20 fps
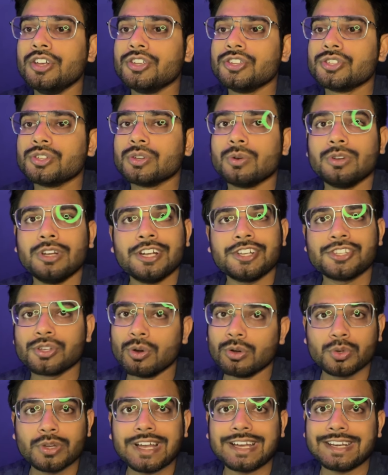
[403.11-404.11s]
So let's
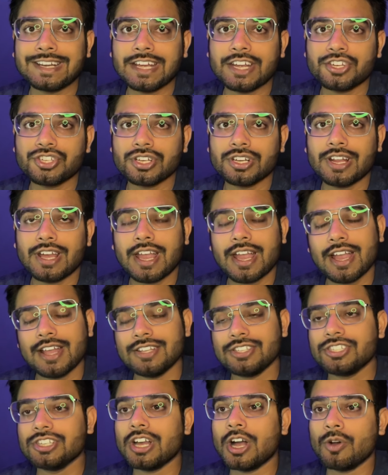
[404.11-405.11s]
go to aggregation
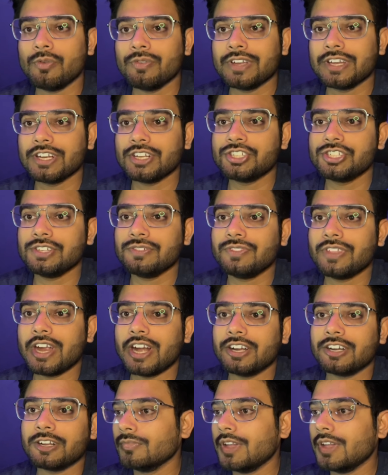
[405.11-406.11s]
and see how we can achieve that.